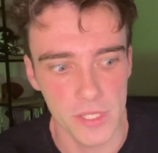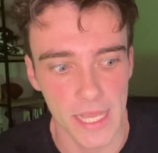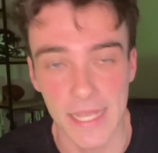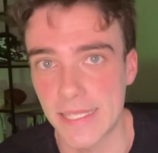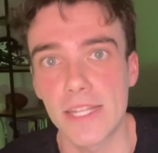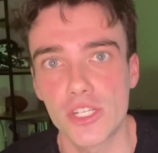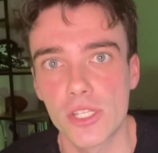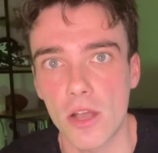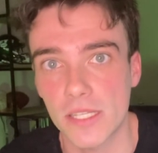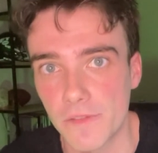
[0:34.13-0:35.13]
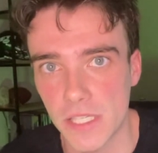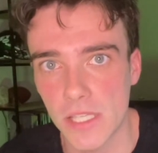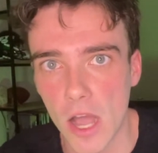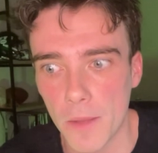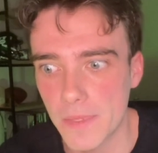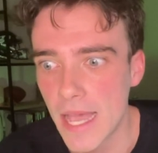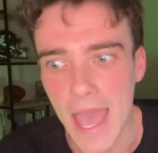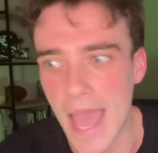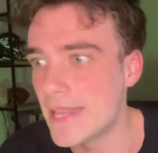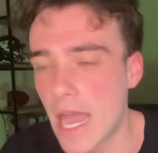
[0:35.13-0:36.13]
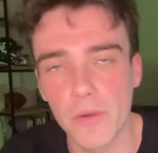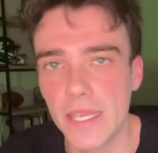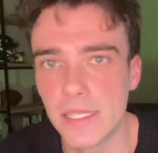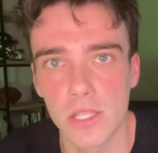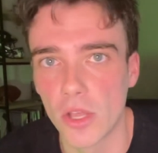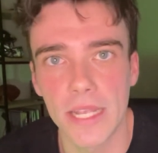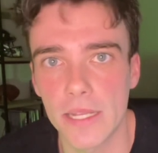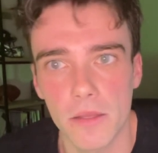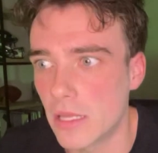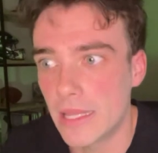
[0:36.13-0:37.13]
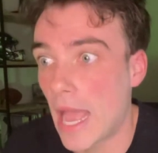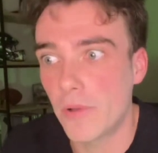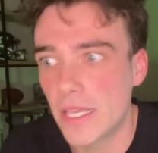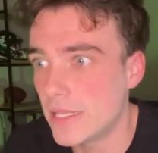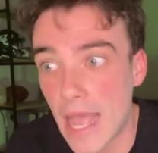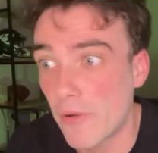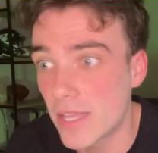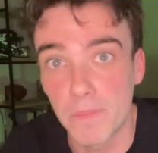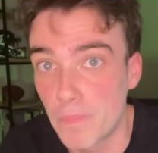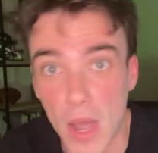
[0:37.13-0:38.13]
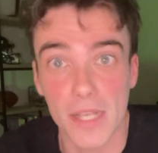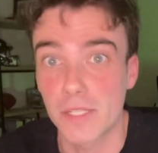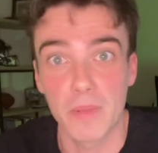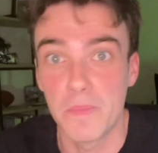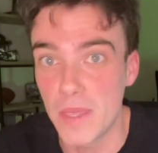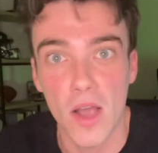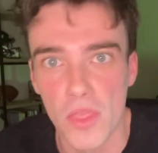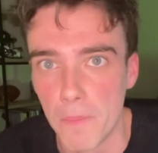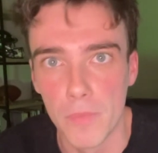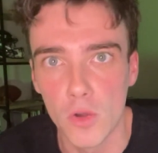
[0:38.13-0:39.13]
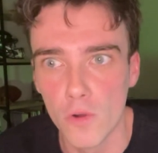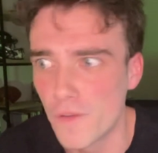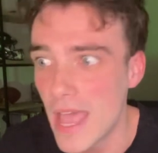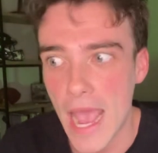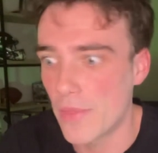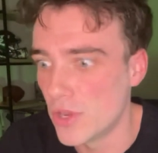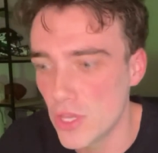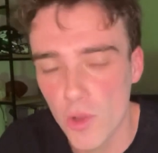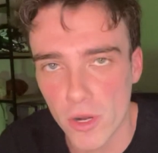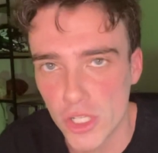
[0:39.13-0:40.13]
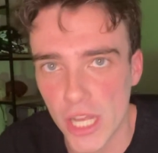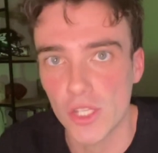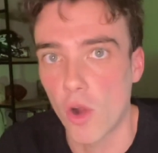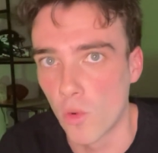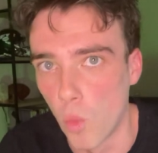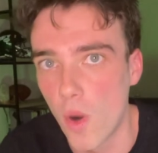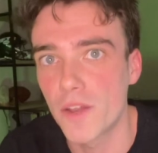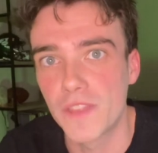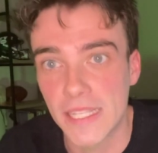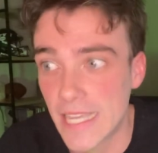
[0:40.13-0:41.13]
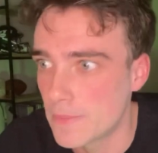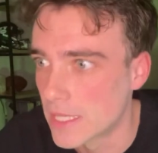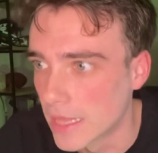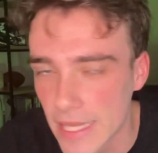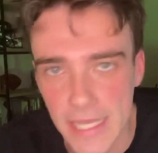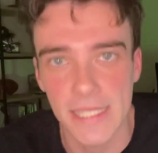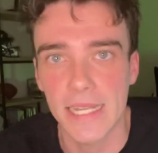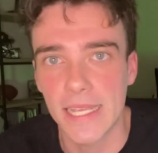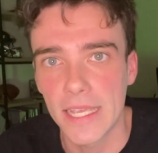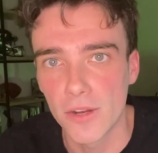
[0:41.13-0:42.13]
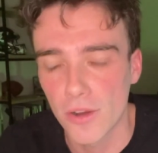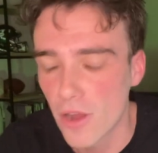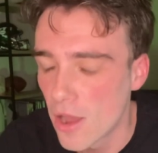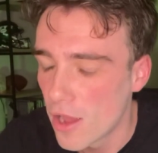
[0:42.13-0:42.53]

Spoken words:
extension talks have stopped, and now he's looking. Now he could possibly be on the move, and the New York Jets are one of the teams listed here.